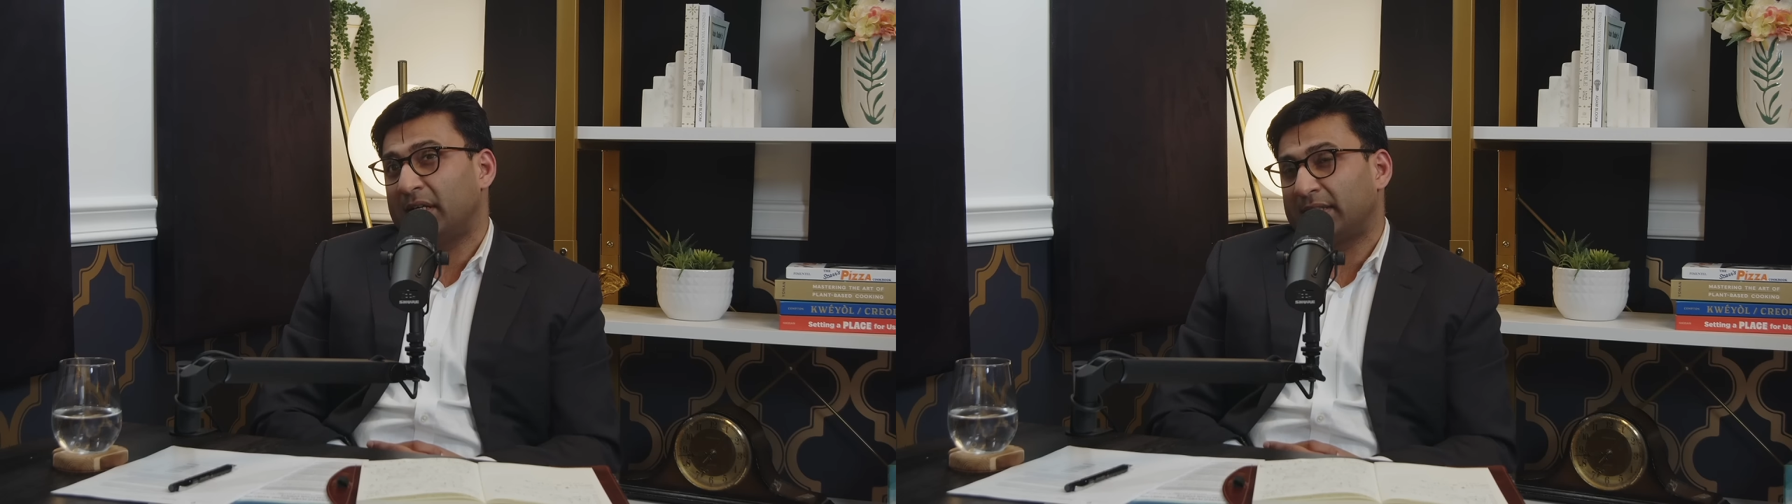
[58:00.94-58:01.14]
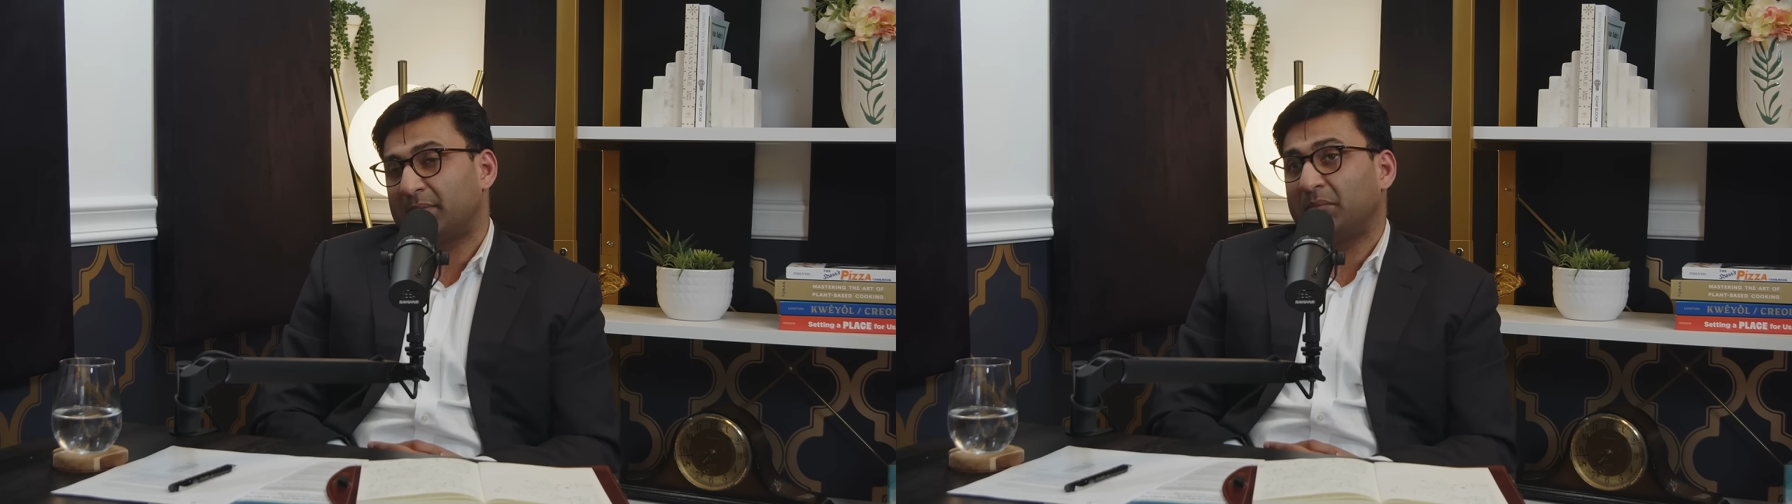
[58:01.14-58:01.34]

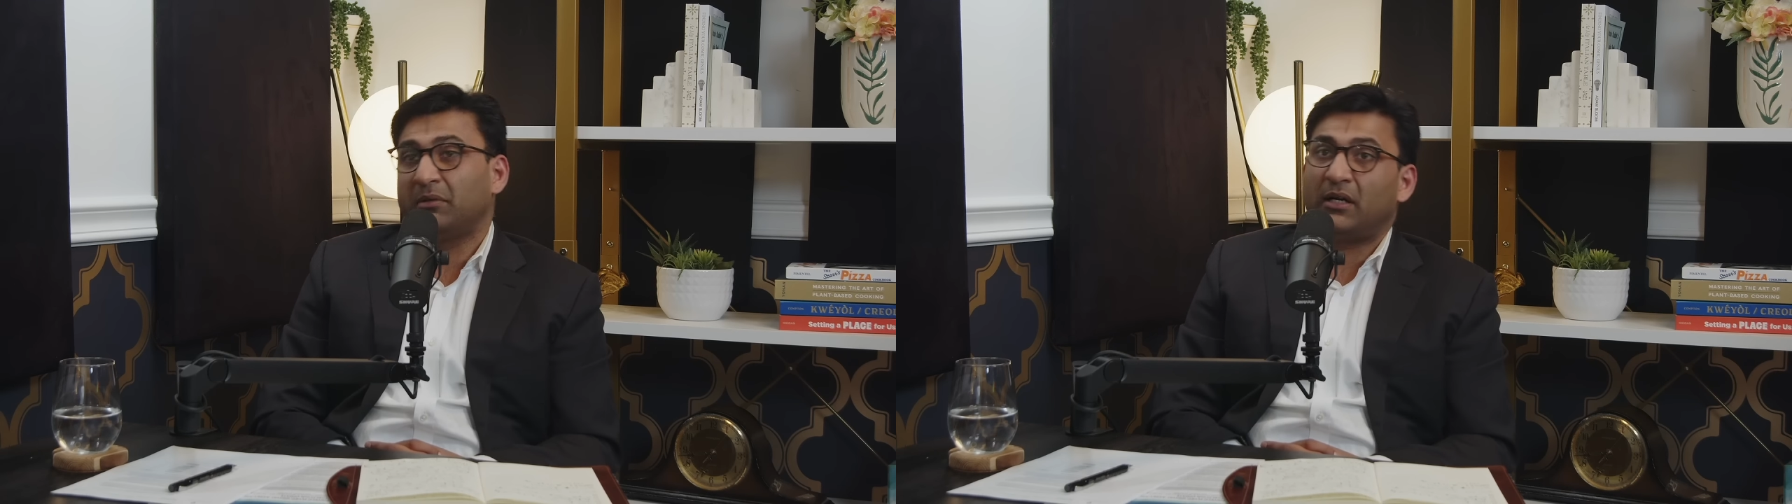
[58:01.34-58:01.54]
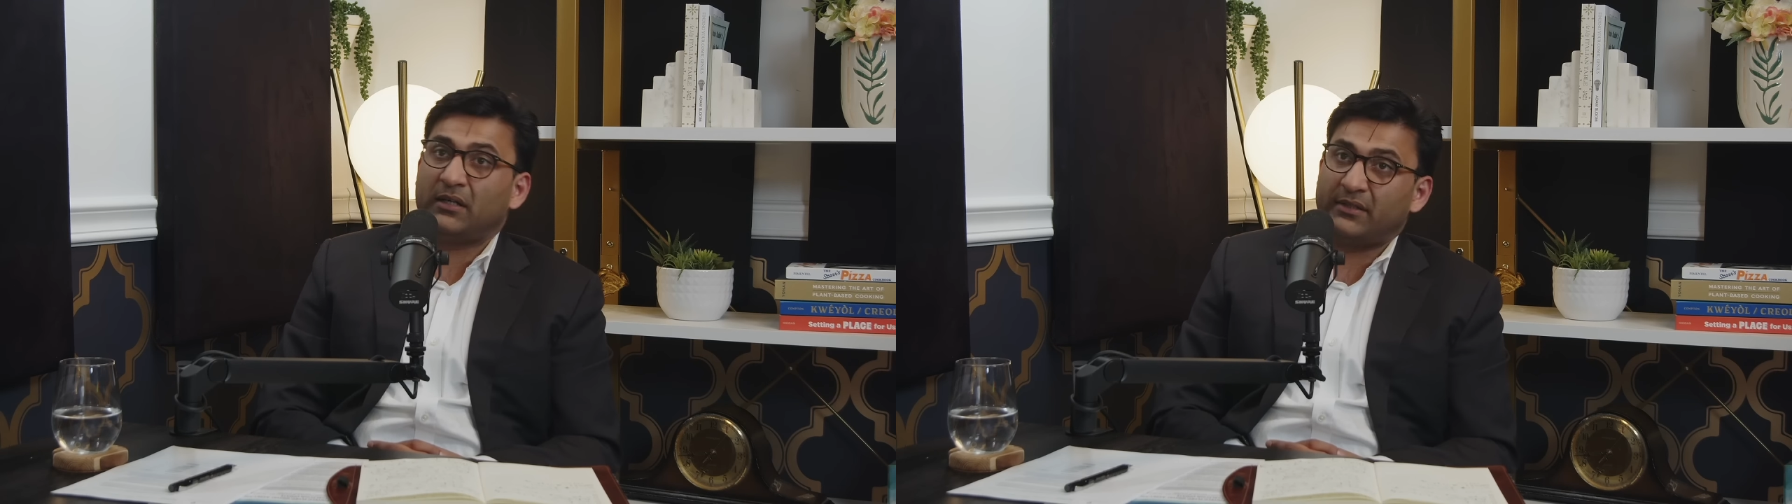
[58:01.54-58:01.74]
liked about
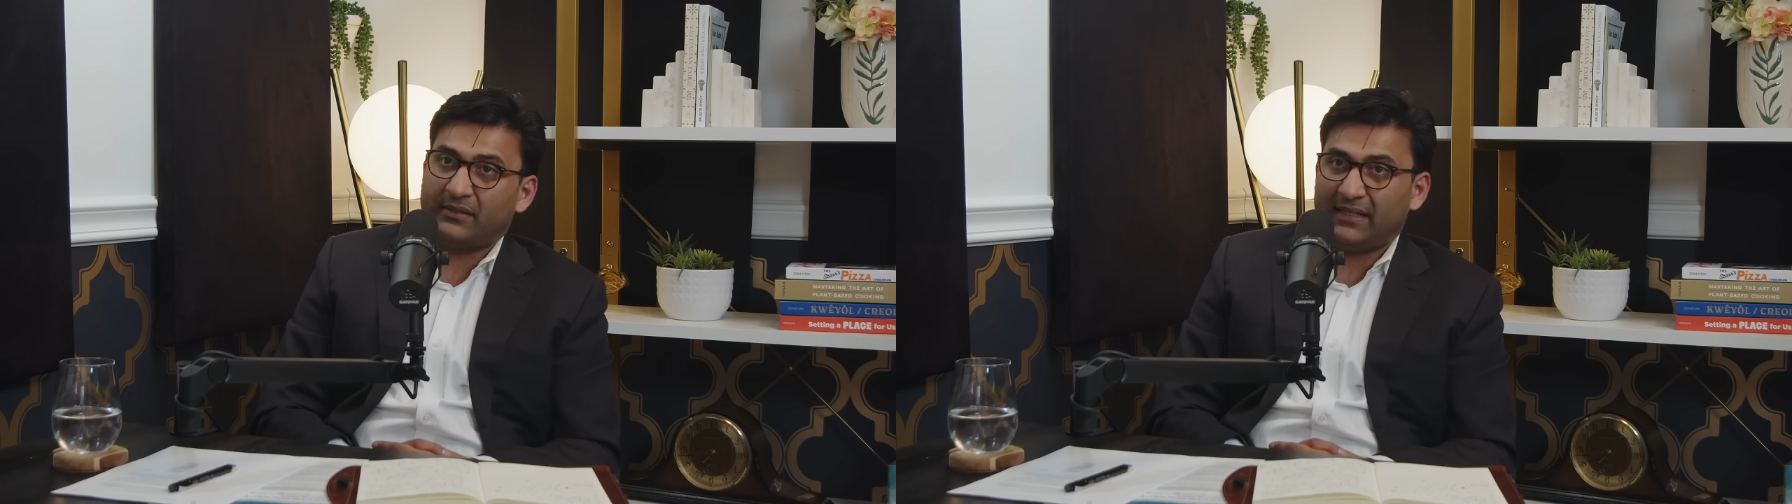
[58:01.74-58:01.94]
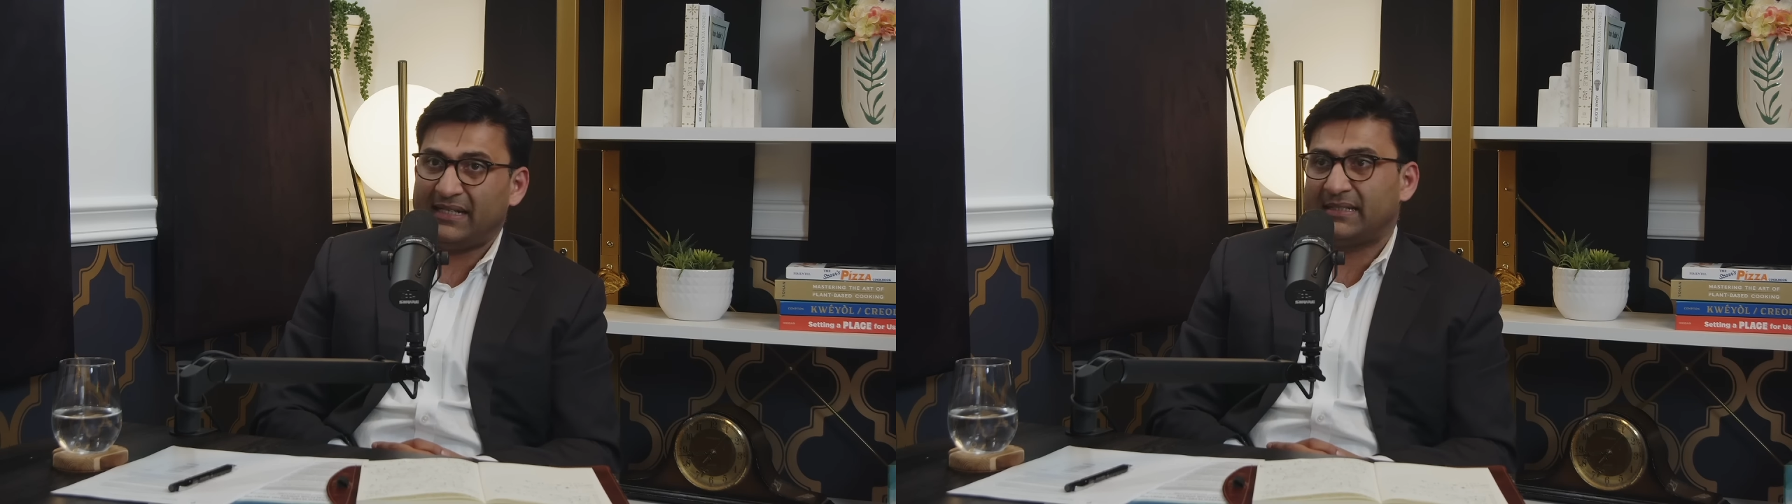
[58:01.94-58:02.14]
Block
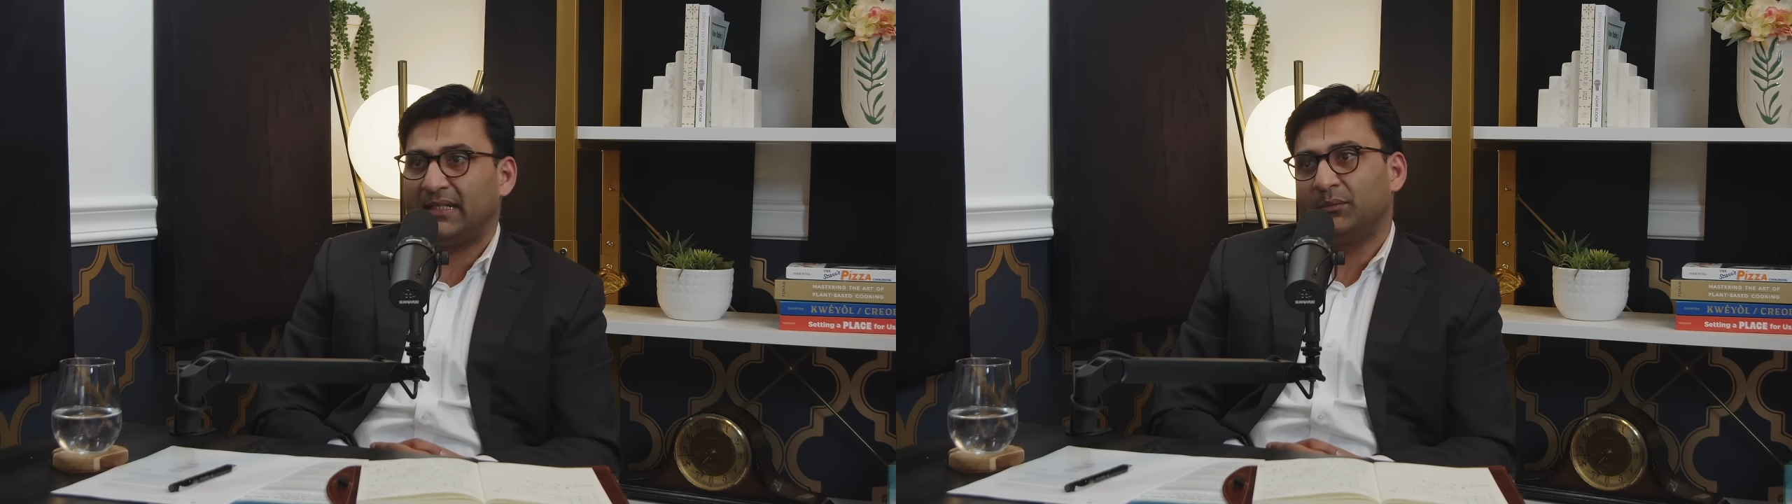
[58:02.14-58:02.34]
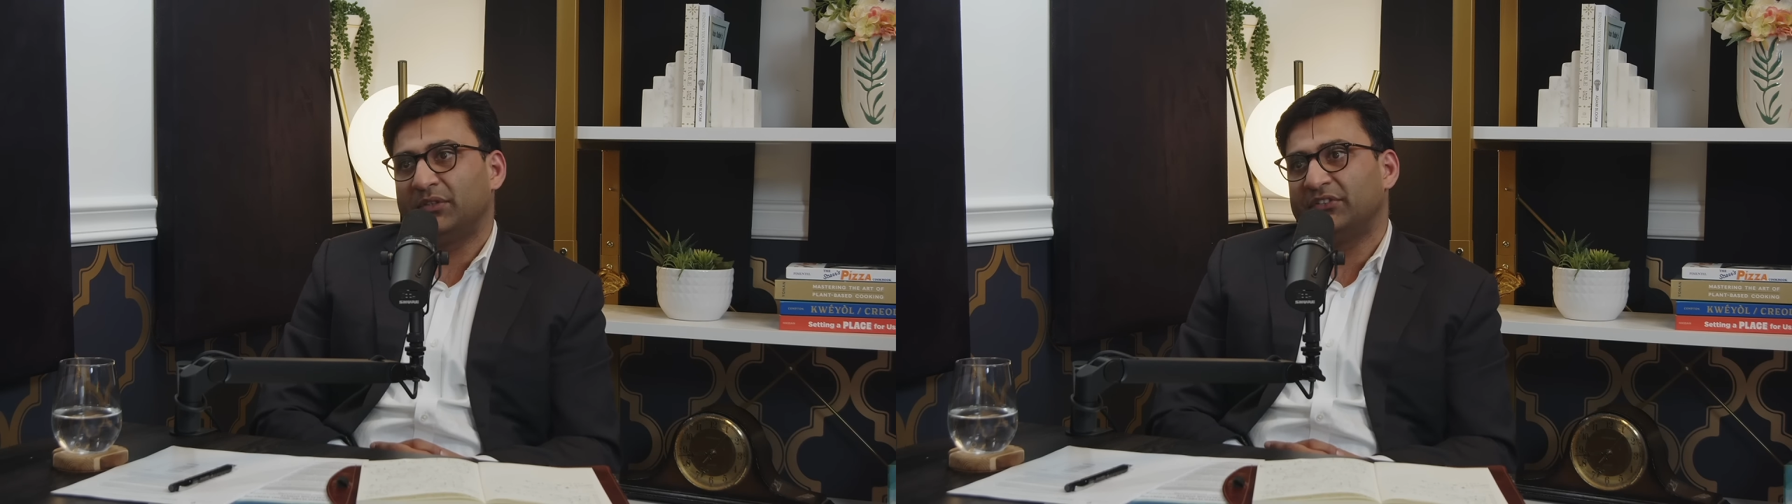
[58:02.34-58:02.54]
during that
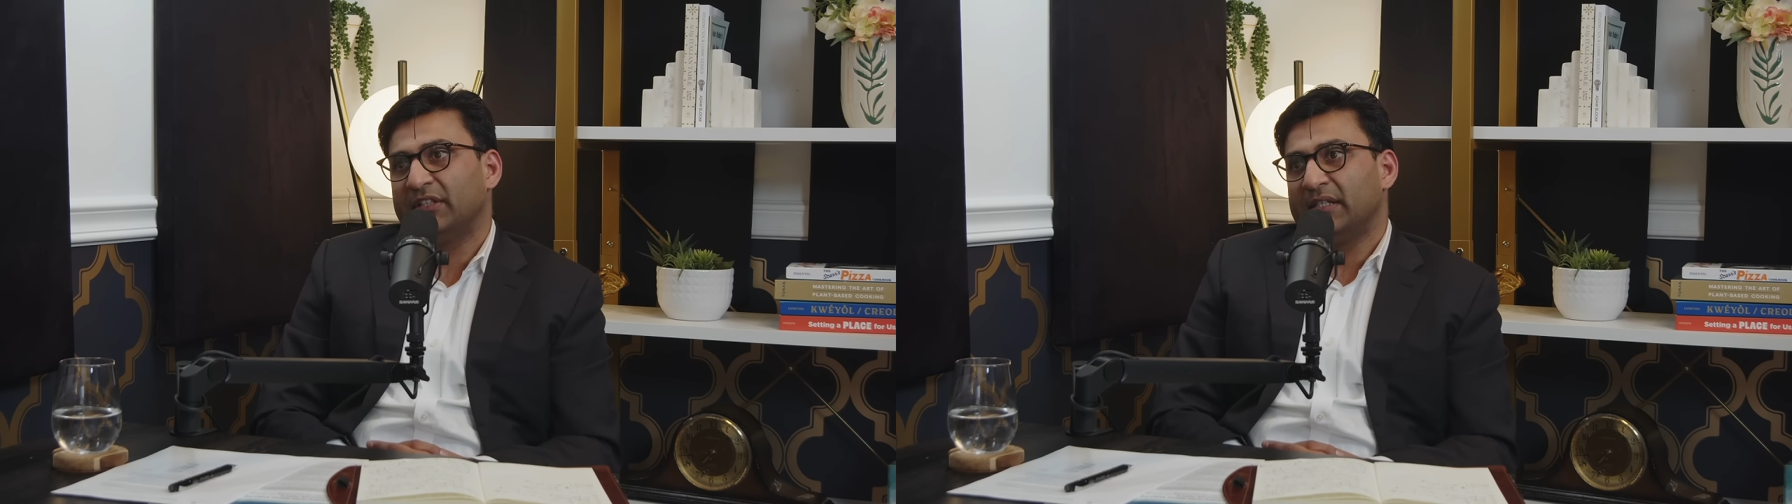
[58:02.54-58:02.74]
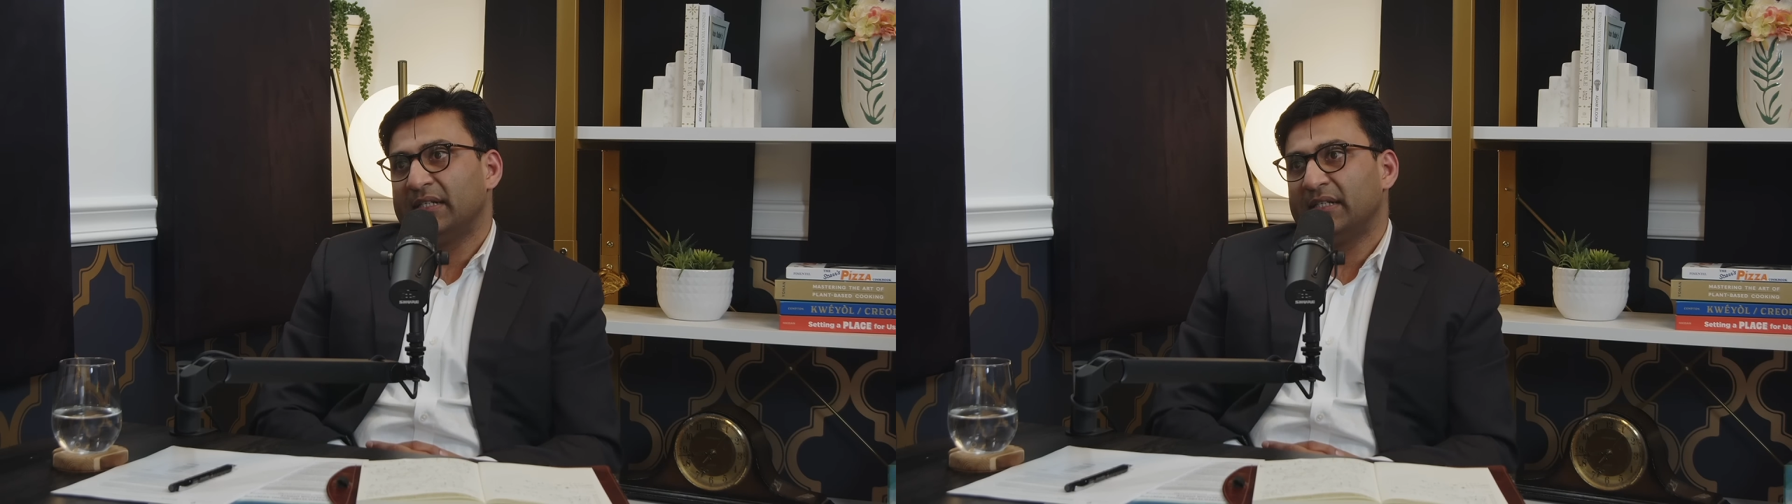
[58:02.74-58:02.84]
time was